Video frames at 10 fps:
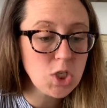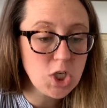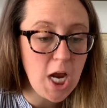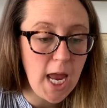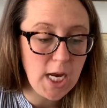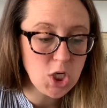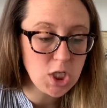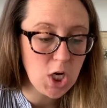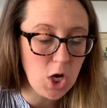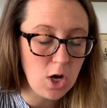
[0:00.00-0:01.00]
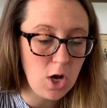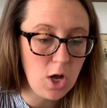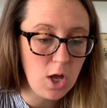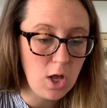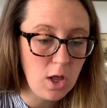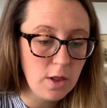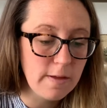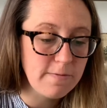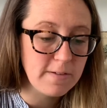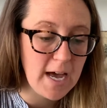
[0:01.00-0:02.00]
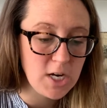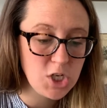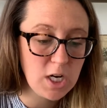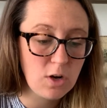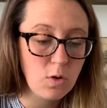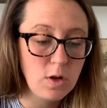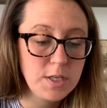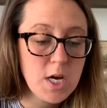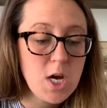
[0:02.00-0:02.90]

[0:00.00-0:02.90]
changing all the flashing gold